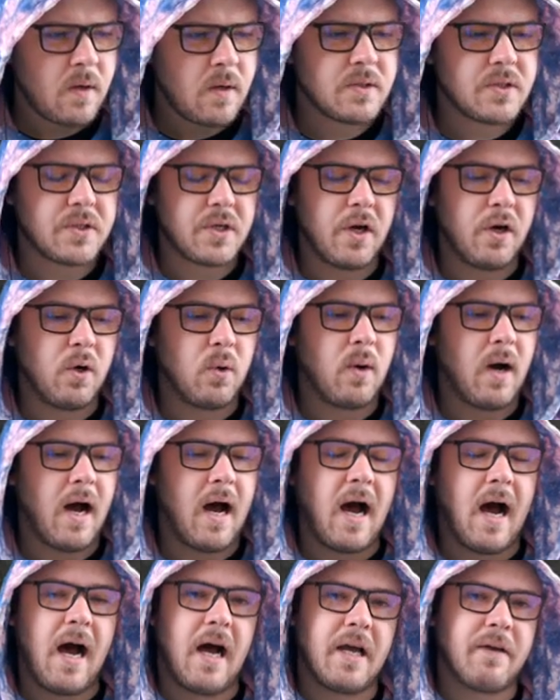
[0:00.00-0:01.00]
So
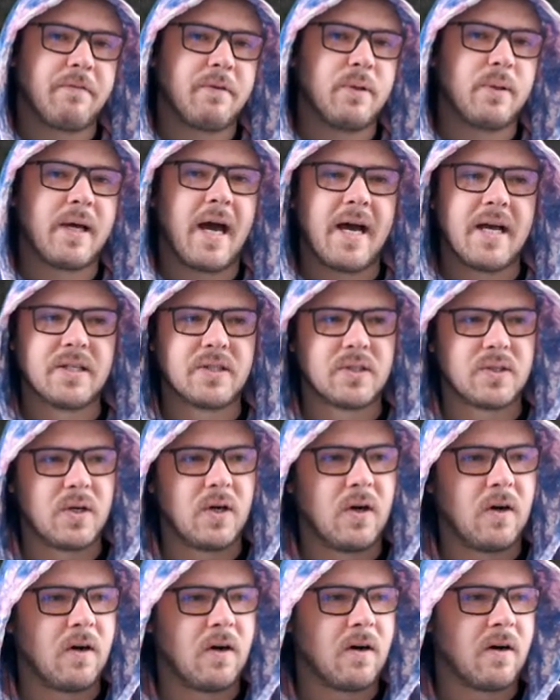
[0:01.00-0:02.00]
uh, if you guys
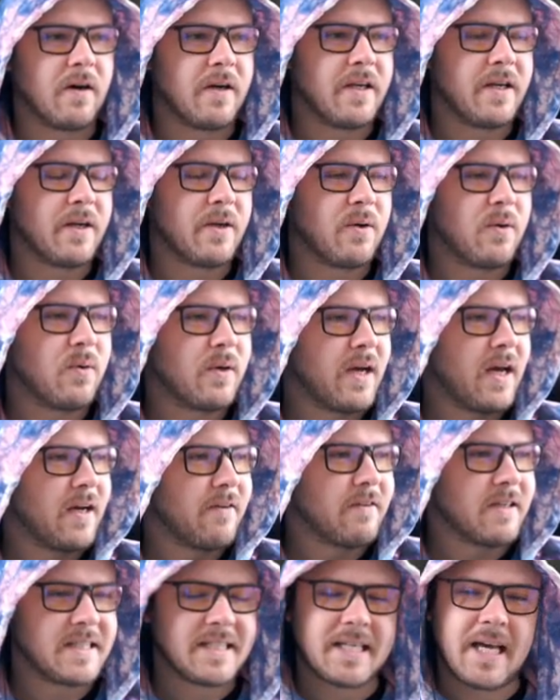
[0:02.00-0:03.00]
are, you know, kind
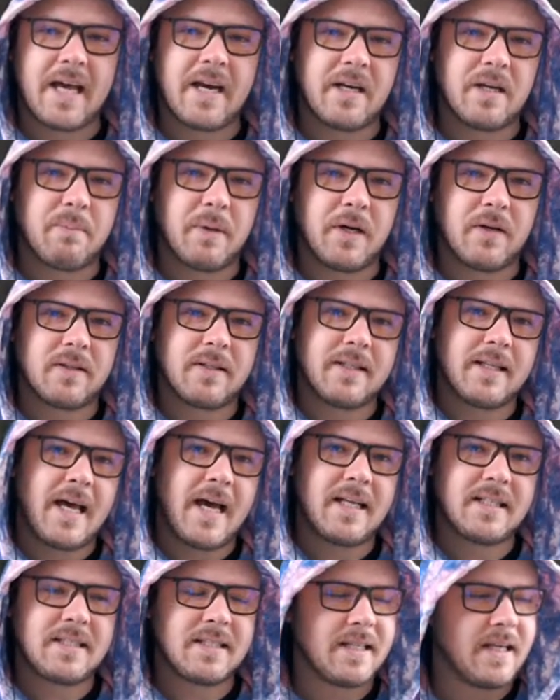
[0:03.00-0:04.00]
of excited about
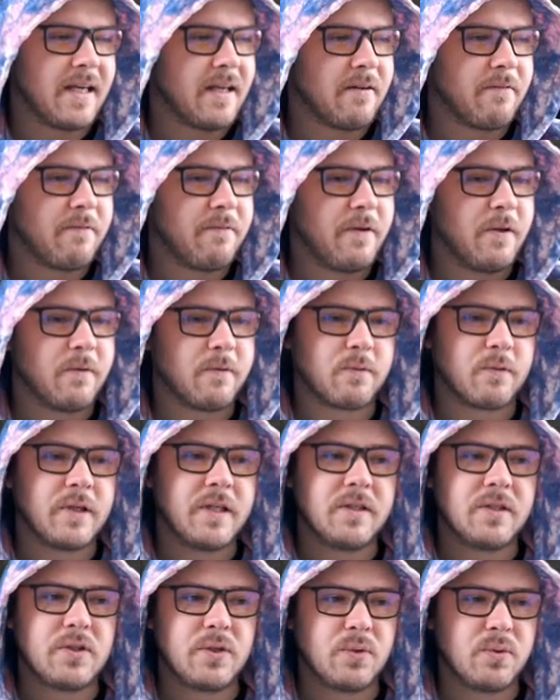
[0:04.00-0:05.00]
that, then feel
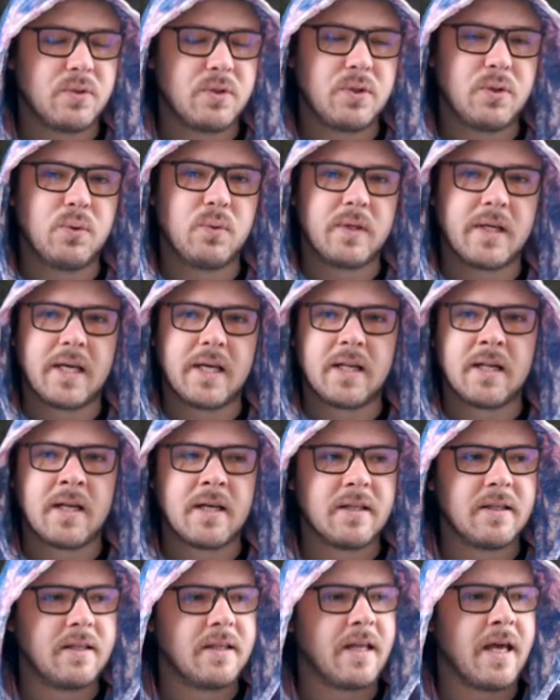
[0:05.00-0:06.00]
free to tune
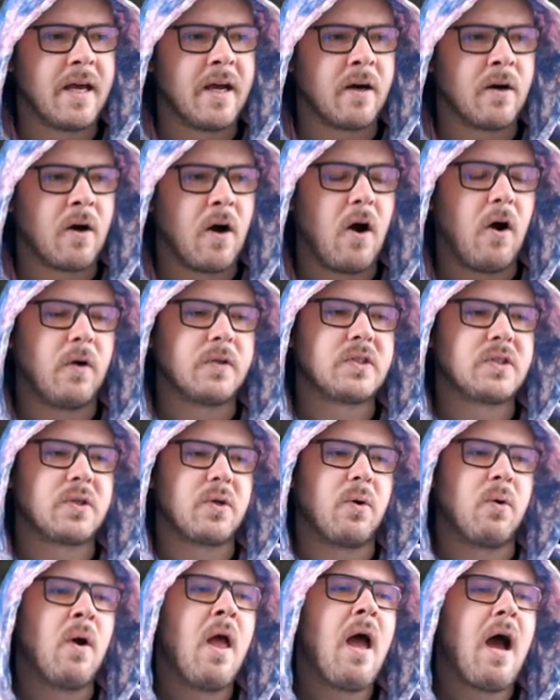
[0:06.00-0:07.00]
in there
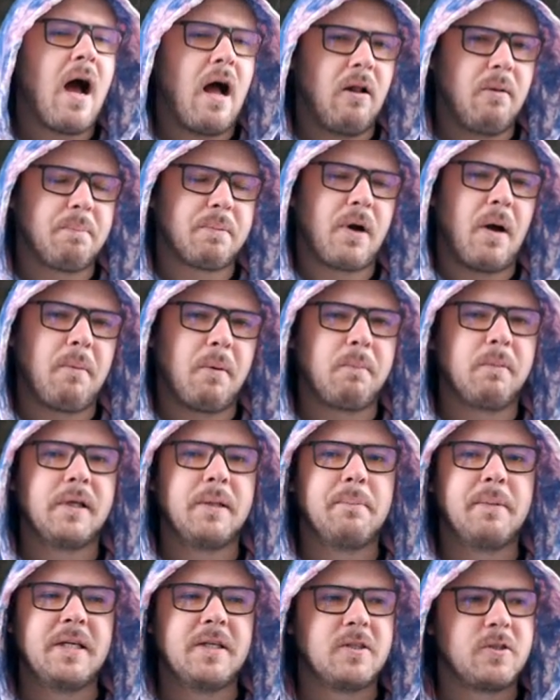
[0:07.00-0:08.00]
also. I'll
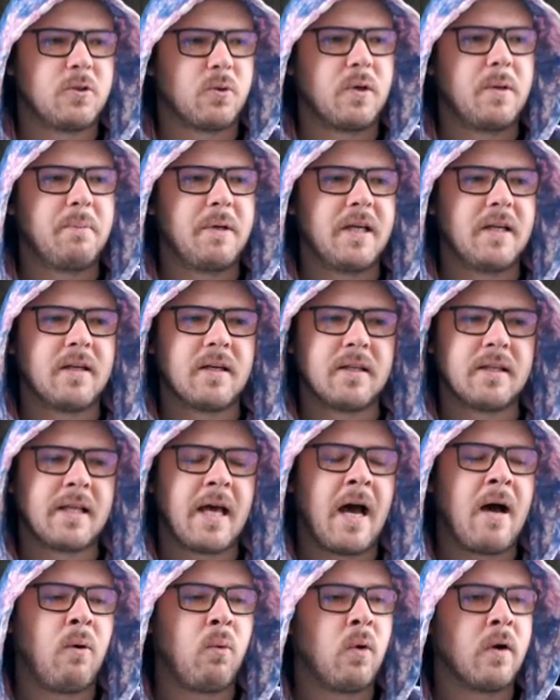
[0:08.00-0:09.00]
probably be streaming
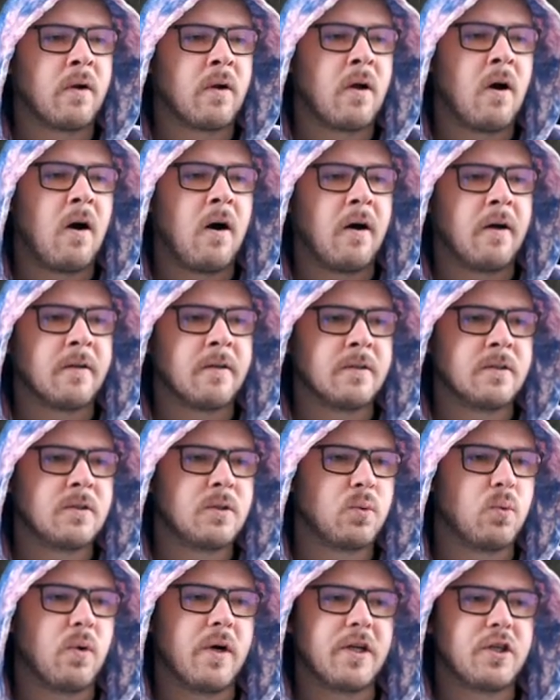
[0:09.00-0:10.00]
that one on
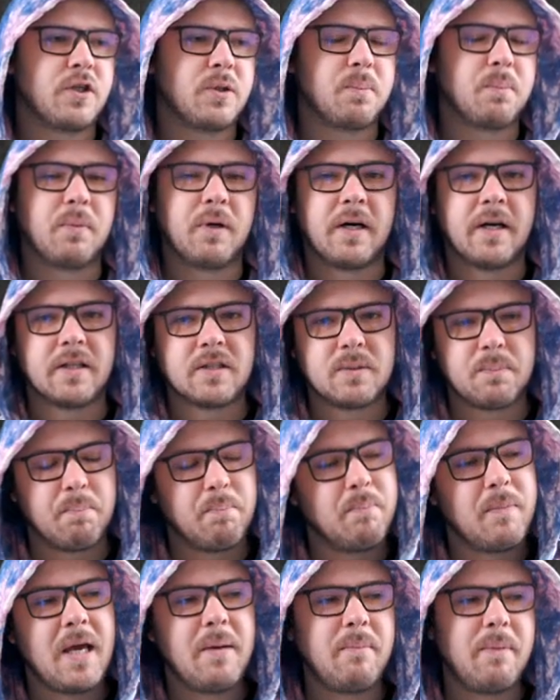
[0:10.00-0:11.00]
Twitch, but
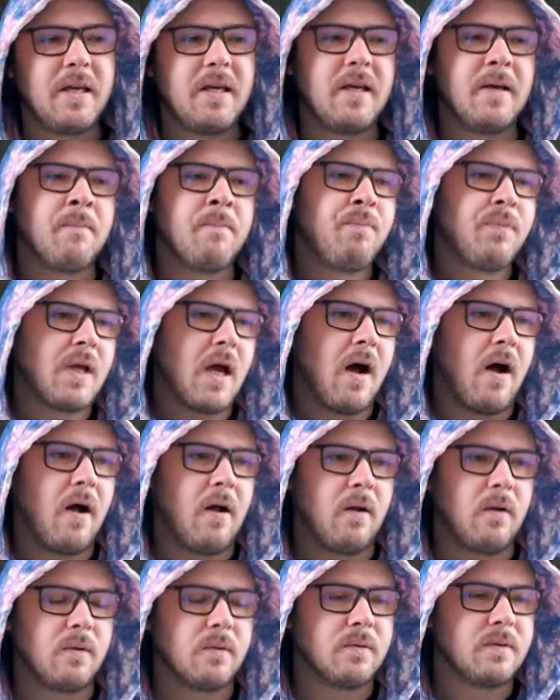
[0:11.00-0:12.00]
maybe
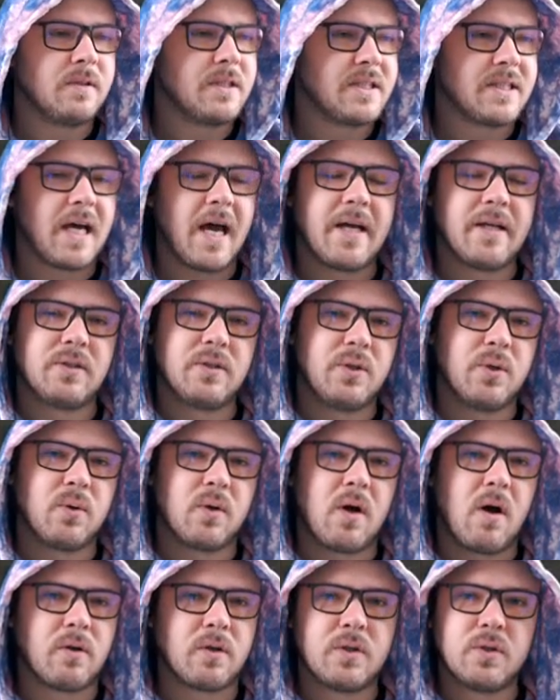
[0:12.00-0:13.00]
I'll decide to do
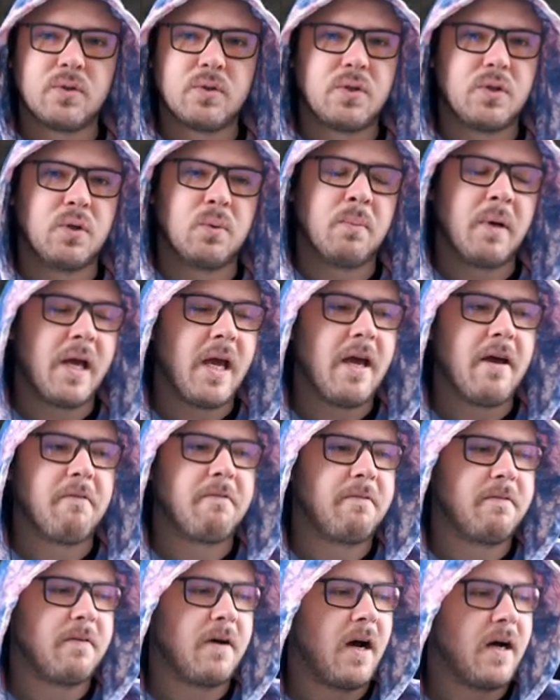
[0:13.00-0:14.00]
it on YouTube
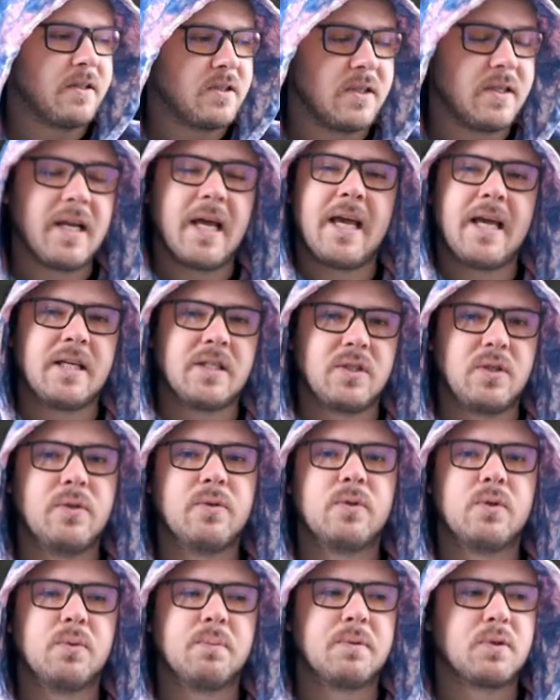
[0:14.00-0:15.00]
if uh, today's
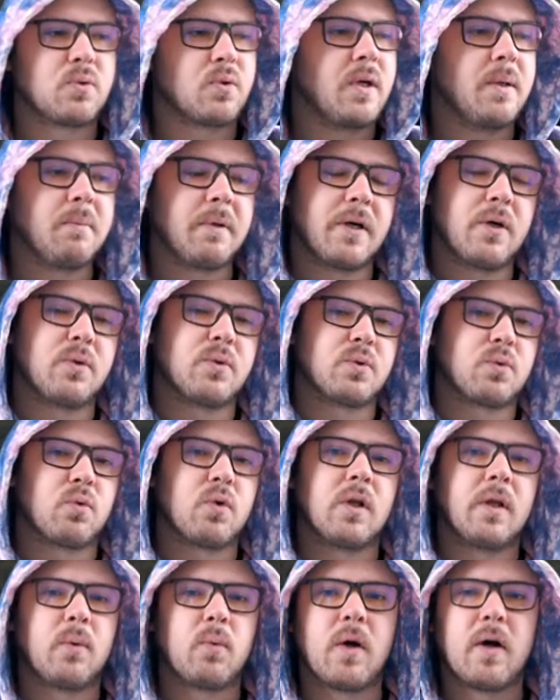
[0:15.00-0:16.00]
YouTube stream goes
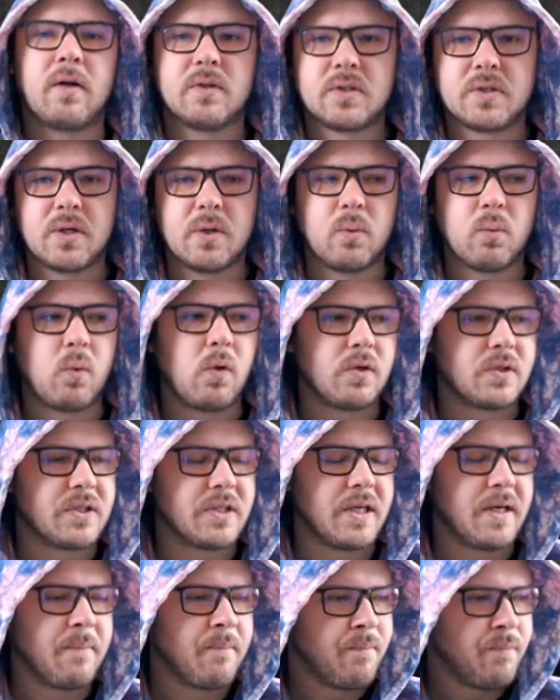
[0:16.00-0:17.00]
really well. So we'll
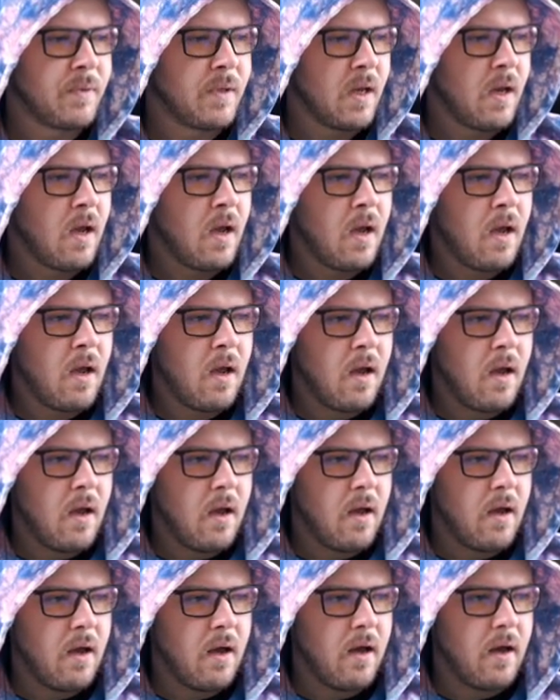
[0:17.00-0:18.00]
see.
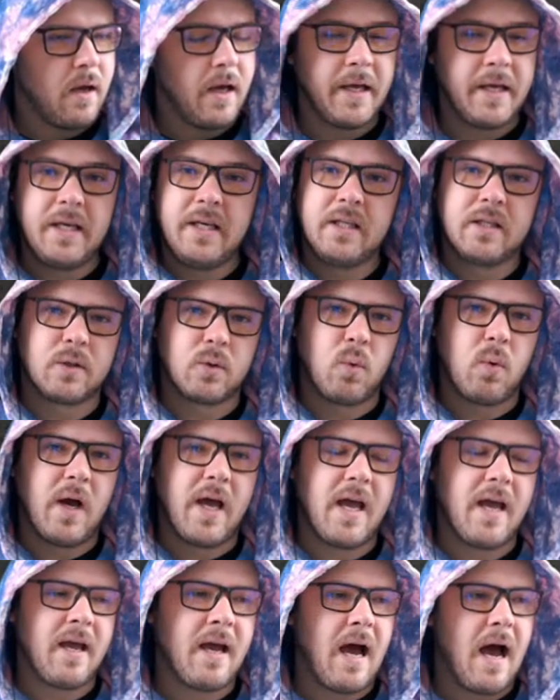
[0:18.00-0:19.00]
Uh, either
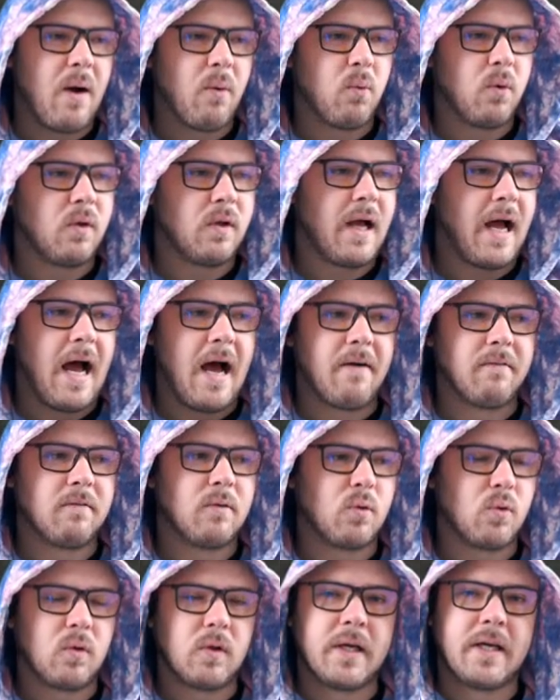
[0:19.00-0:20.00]
way, I will have
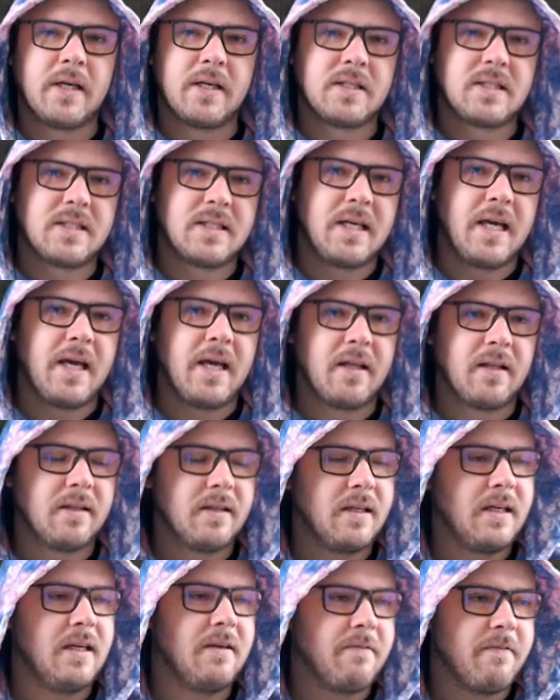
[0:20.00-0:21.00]
the links in
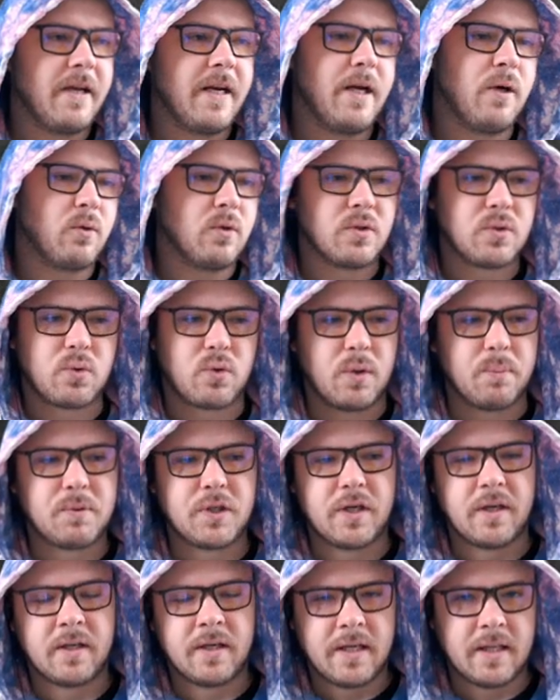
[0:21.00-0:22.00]
the video
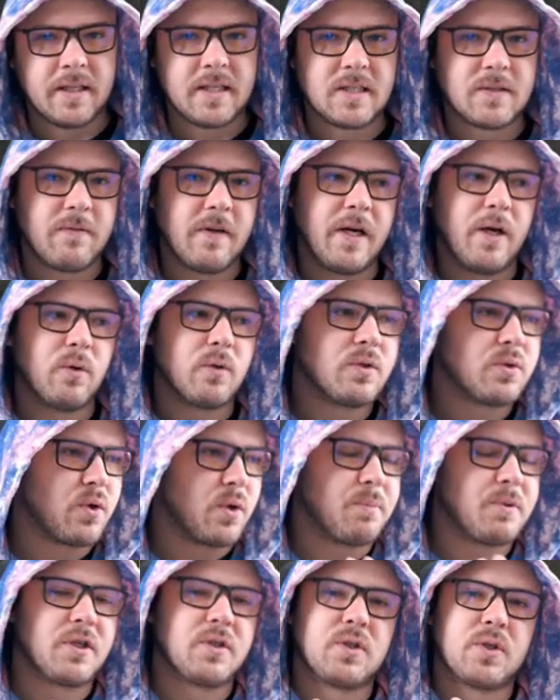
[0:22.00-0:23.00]
description, in this video
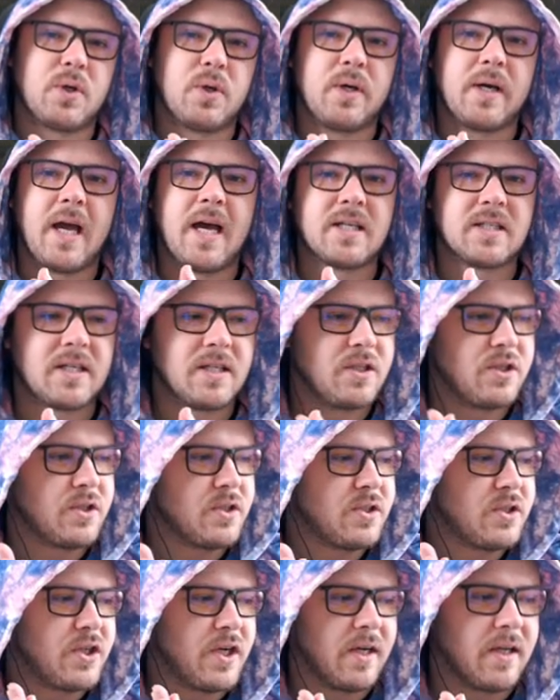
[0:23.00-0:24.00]
description, so you guys can
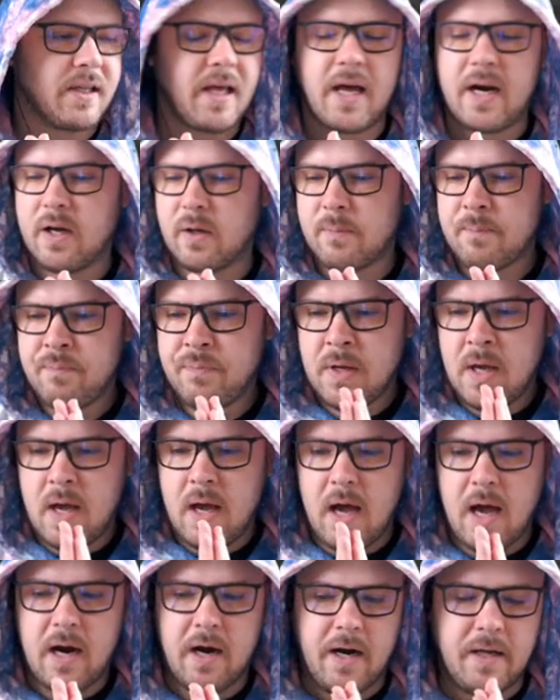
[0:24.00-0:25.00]
just check that out.
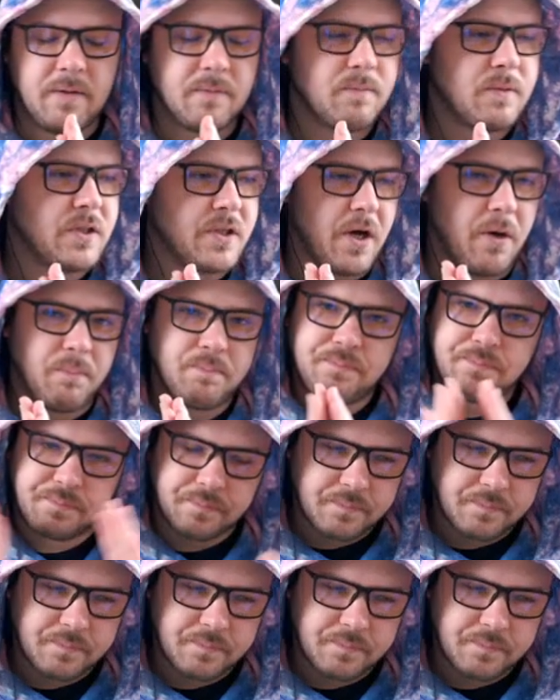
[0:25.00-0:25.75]
All right, so